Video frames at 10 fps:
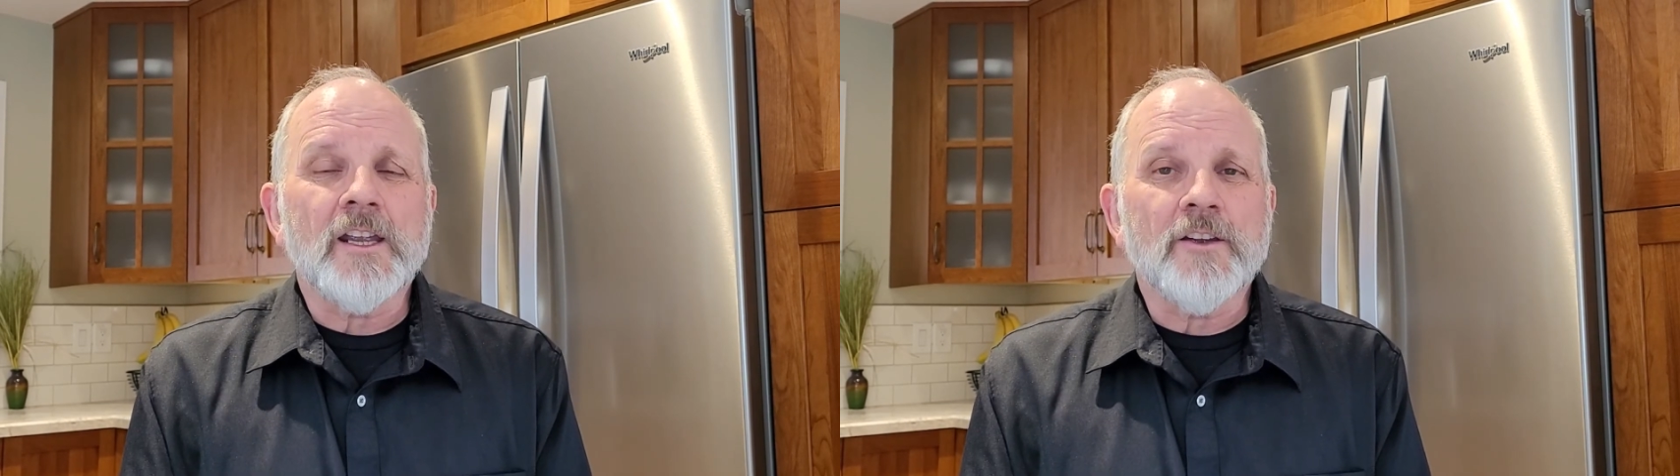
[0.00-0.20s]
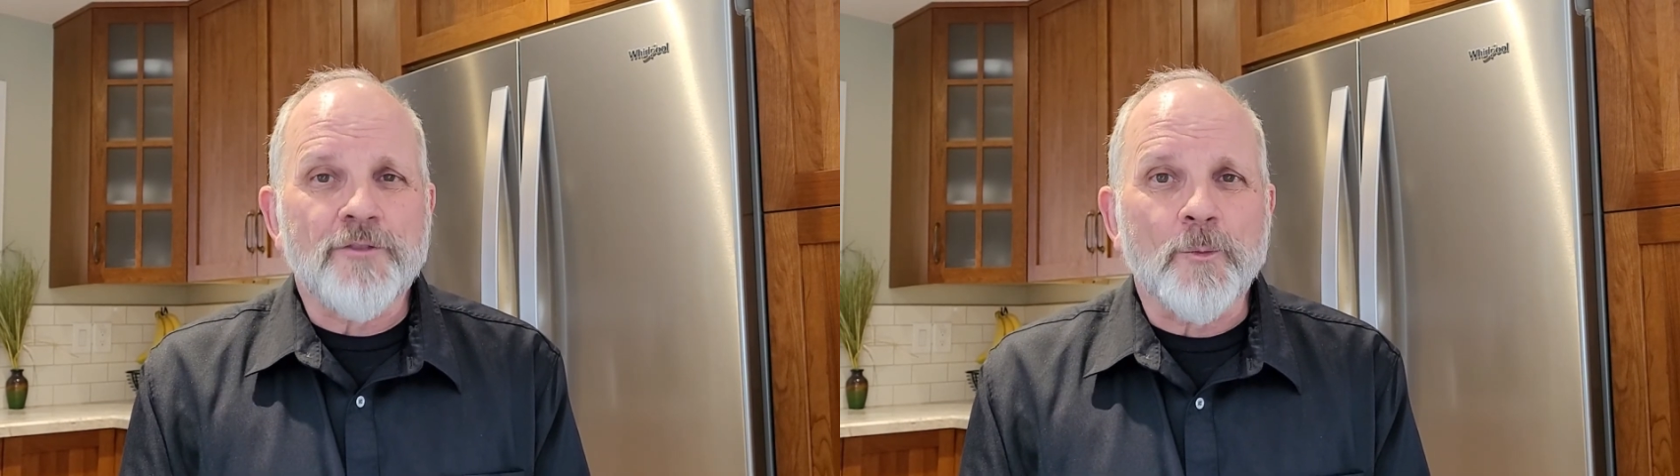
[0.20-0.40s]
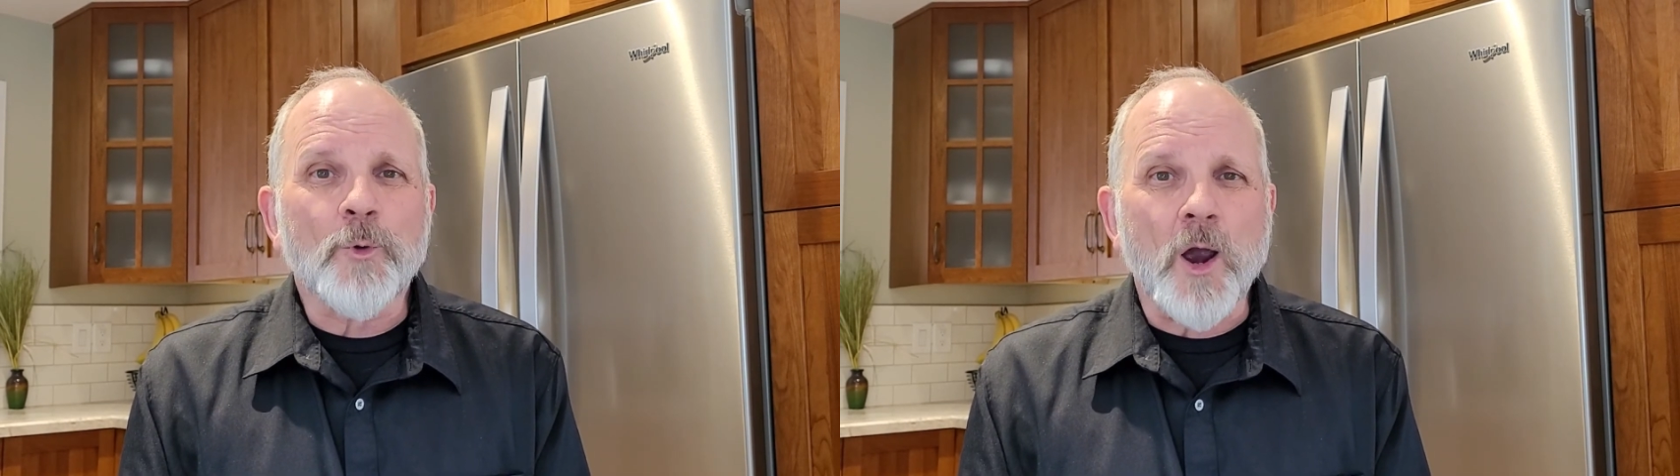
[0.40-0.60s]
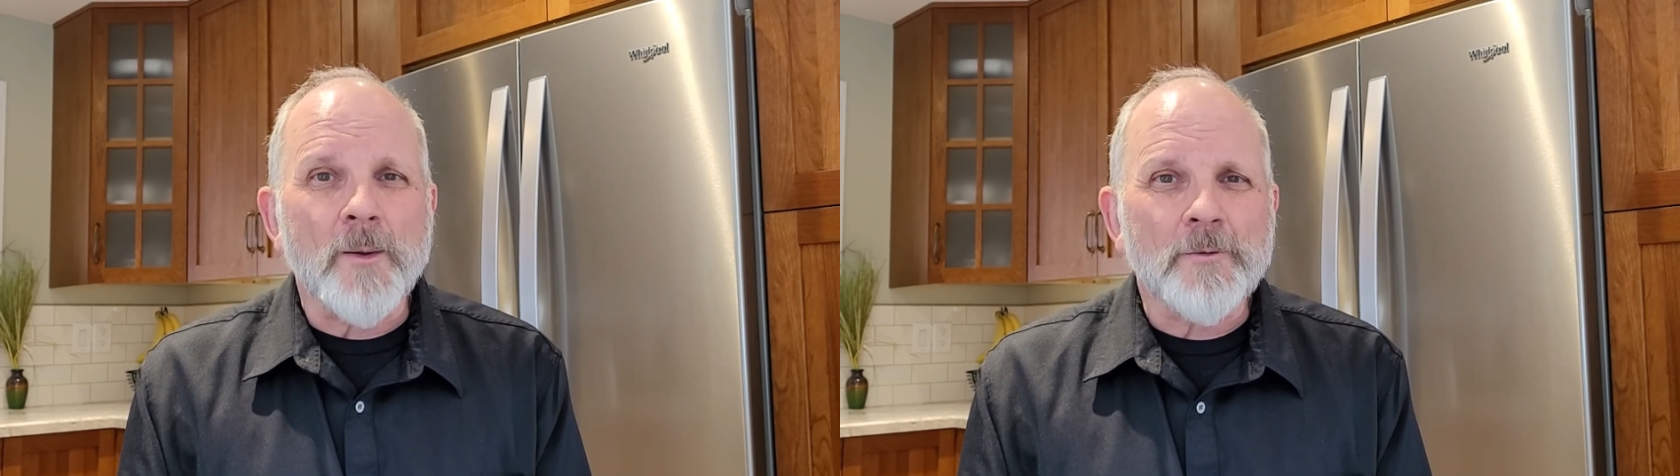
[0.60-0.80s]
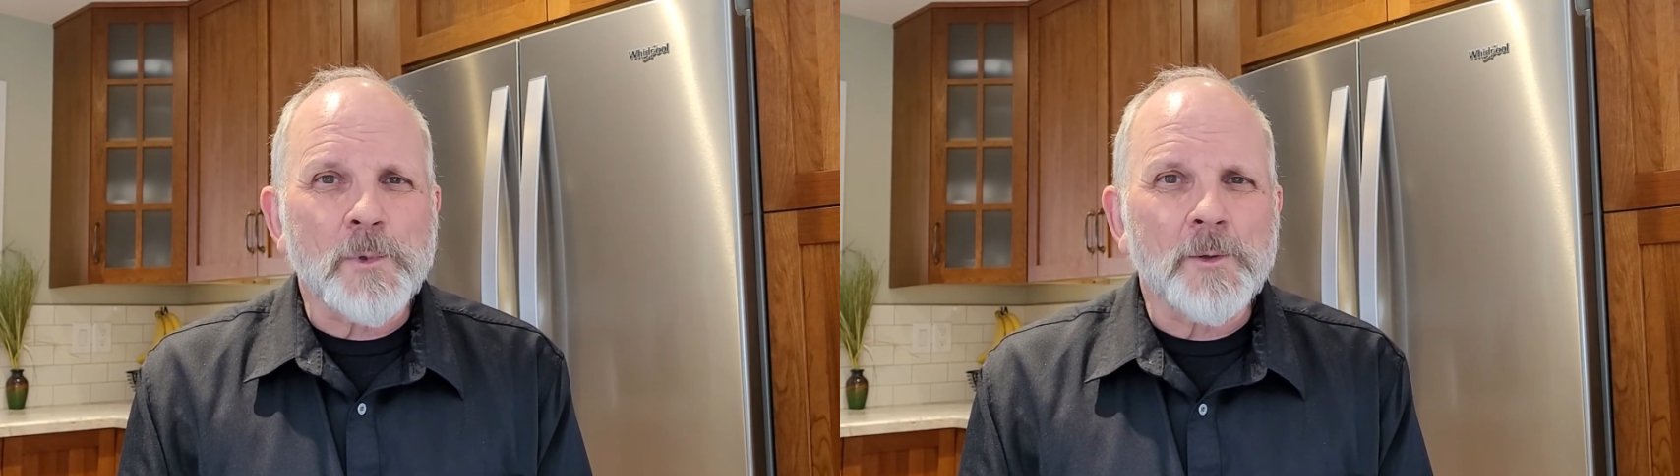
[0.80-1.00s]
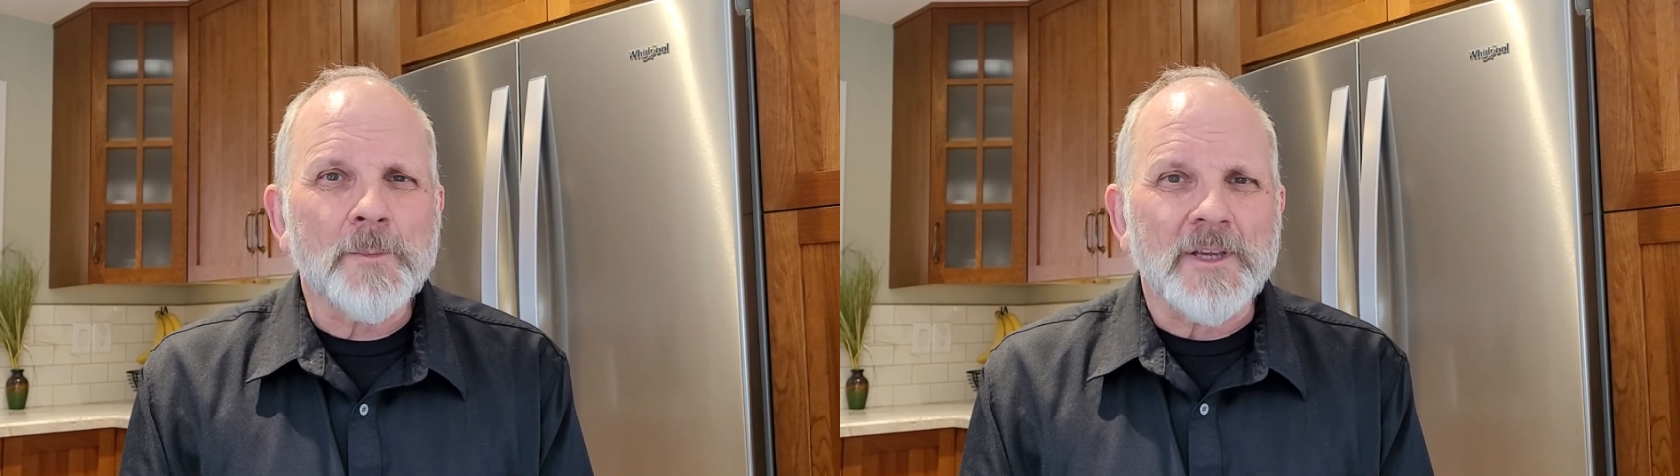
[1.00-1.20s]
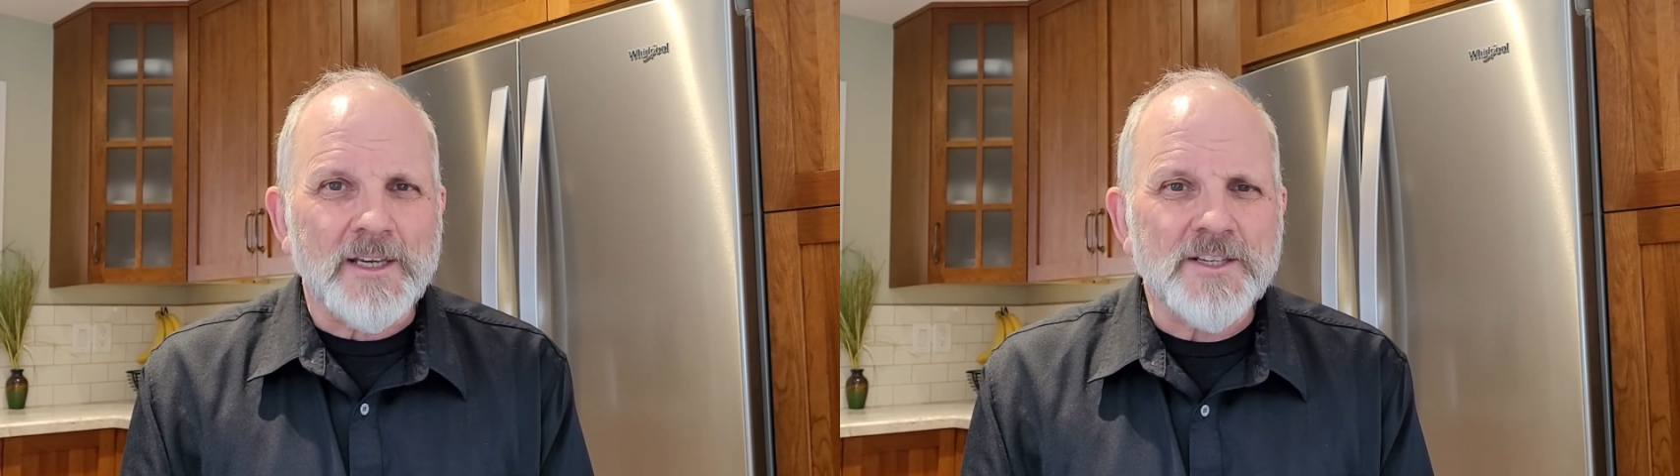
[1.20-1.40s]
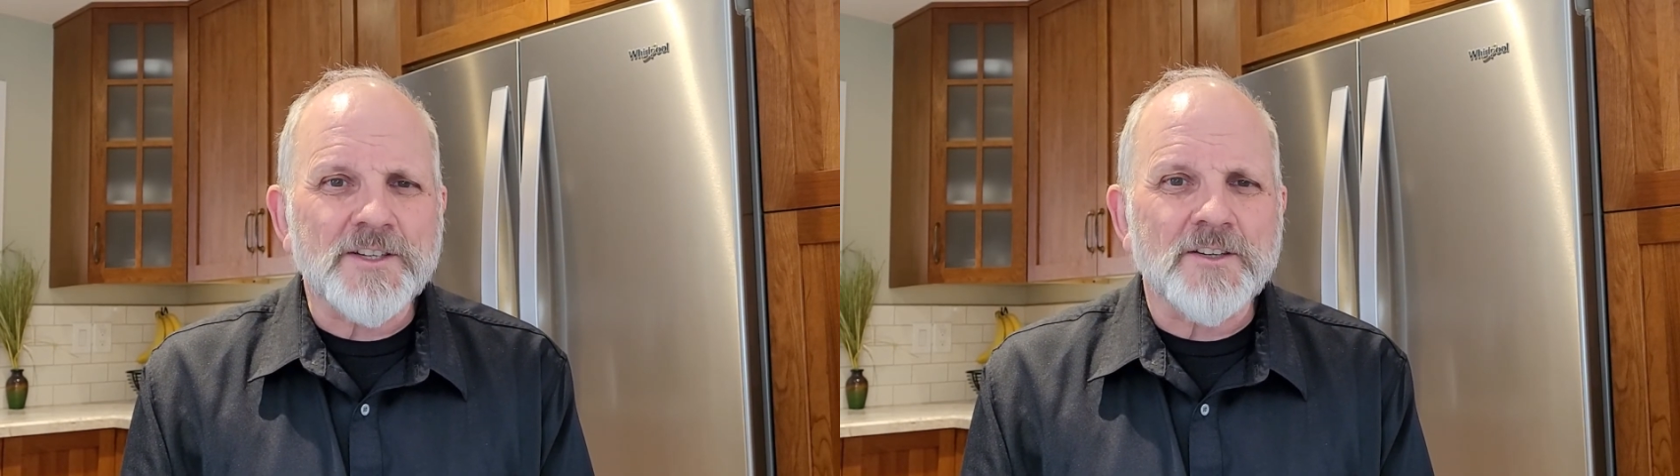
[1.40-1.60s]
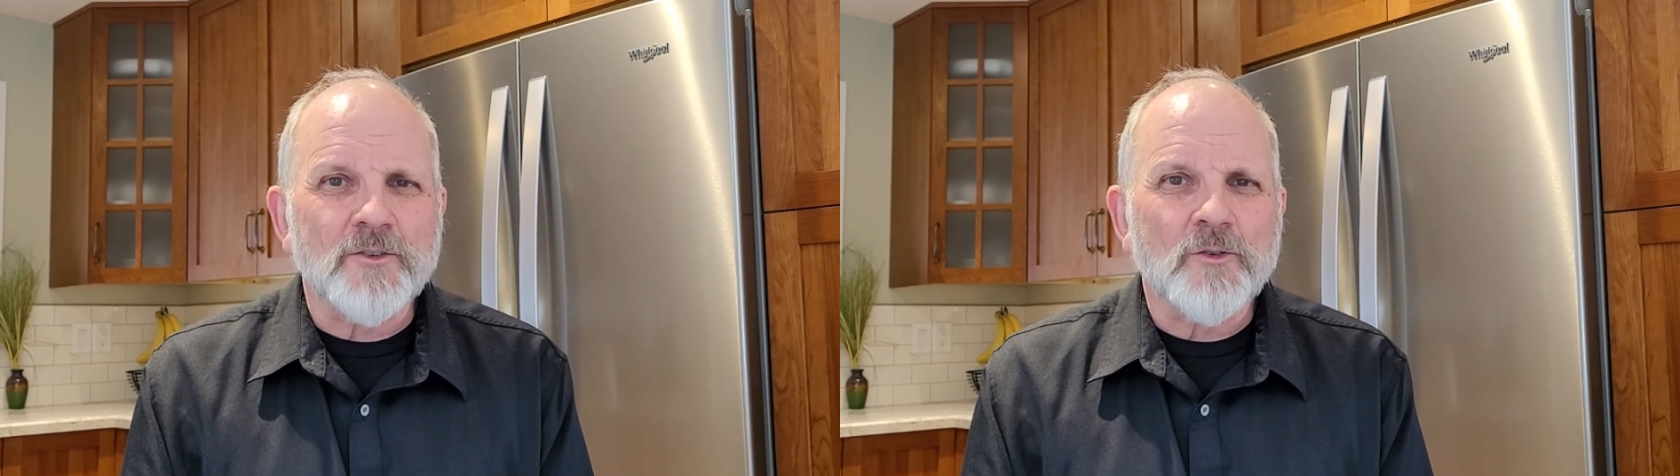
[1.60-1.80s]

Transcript: if the problem isn't